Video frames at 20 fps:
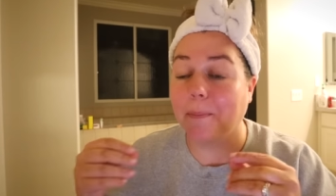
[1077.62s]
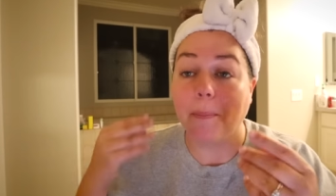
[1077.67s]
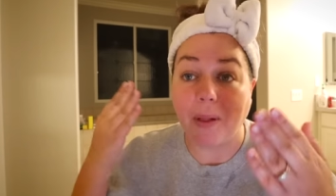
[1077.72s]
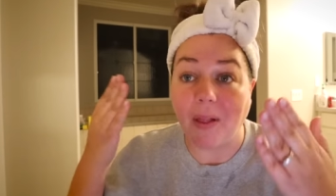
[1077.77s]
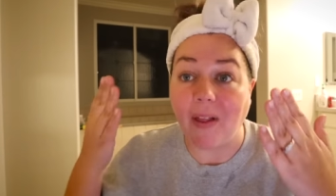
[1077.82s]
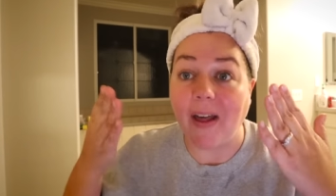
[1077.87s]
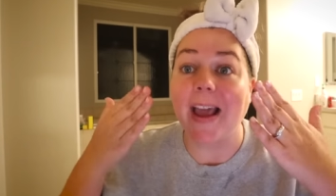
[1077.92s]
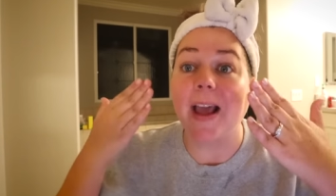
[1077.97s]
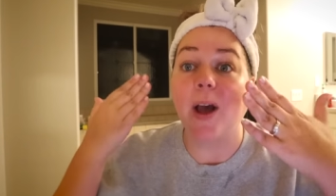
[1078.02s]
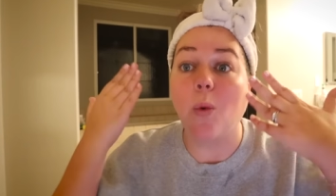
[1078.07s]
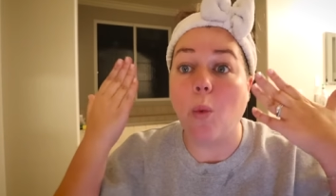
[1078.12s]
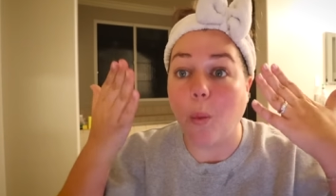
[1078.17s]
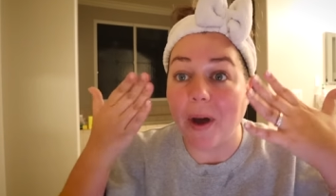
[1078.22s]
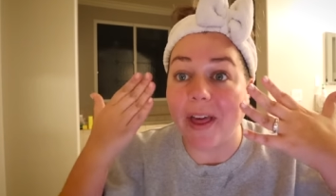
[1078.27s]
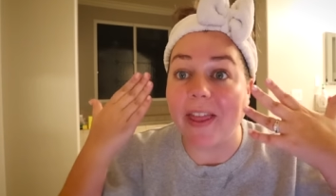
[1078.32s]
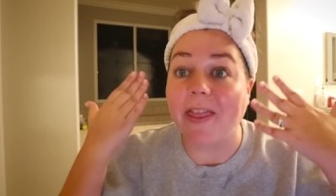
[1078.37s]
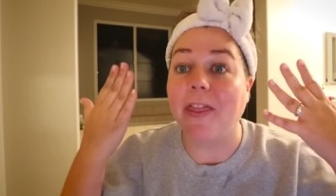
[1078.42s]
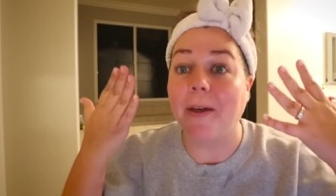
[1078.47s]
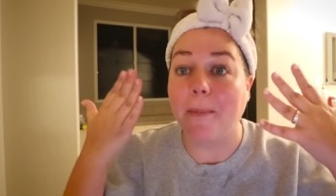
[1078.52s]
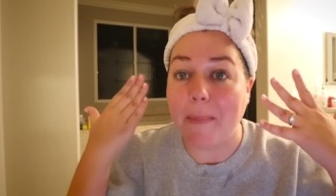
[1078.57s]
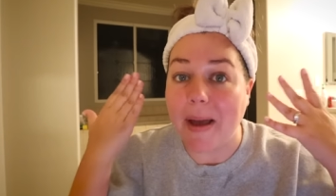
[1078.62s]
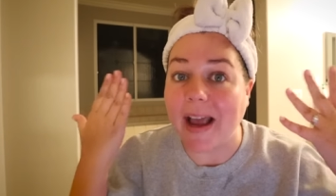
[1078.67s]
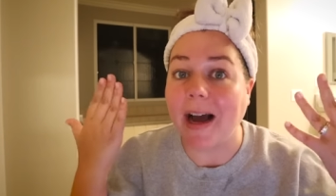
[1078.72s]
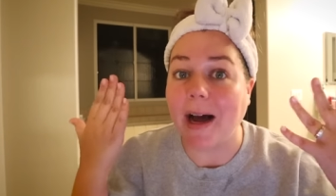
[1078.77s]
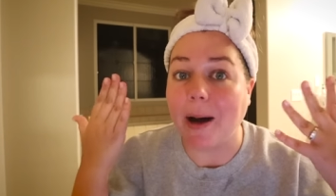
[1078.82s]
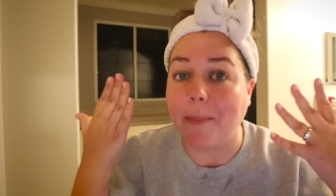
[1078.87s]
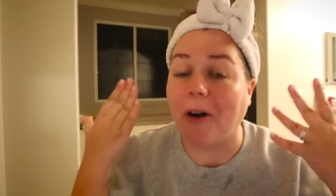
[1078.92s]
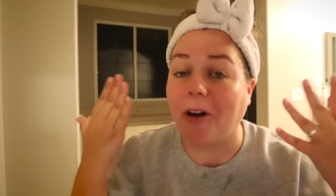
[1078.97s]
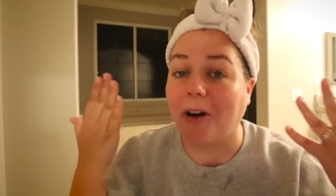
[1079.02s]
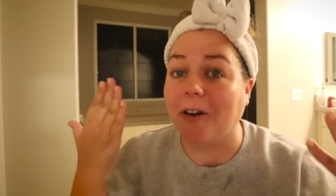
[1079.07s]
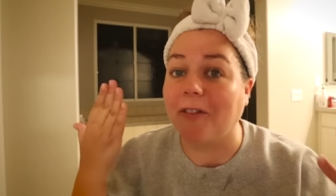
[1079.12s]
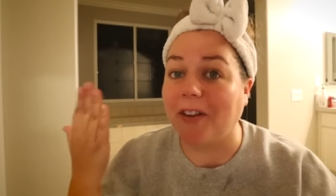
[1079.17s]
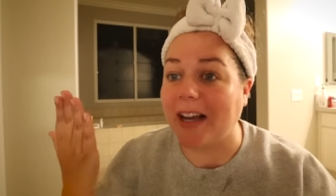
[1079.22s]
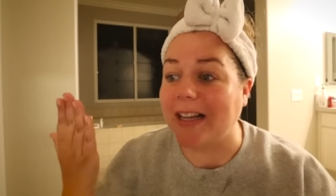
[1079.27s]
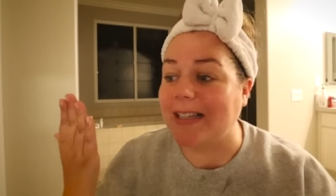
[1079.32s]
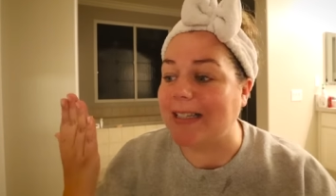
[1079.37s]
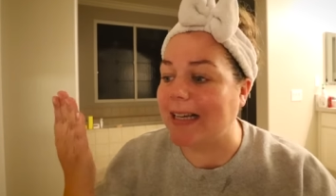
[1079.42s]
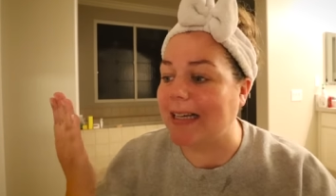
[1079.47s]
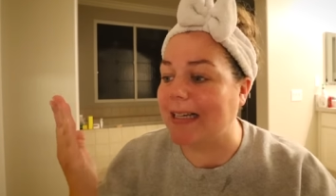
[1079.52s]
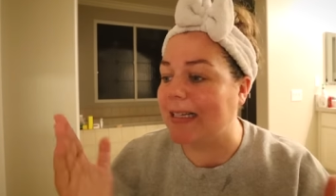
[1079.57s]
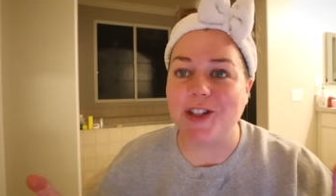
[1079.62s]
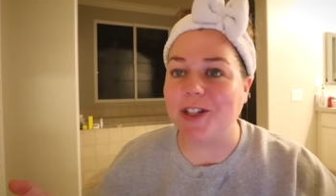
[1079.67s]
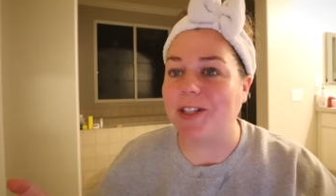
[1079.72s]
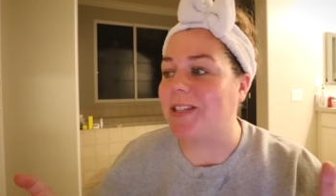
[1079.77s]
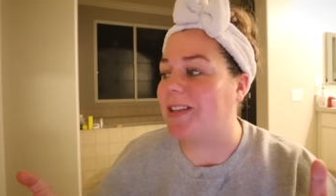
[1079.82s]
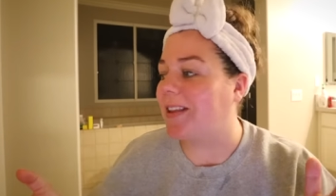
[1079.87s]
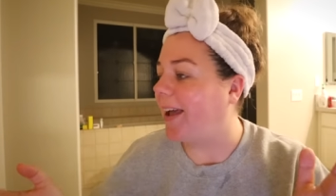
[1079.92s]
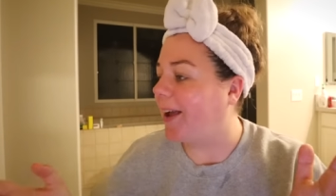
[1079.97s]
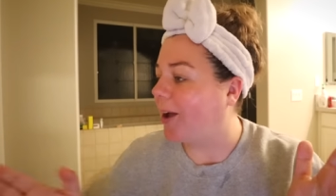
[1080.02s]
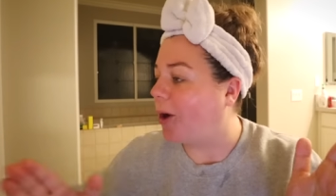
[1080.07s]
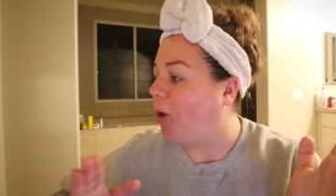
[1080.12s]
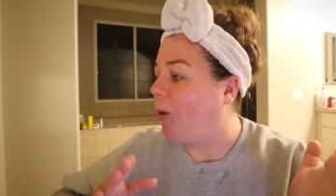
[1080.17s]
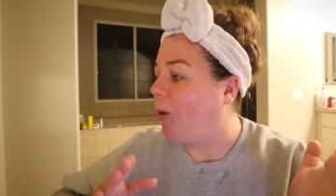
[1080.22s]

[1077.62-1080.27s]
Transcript: playing with the makeup on our faces, just like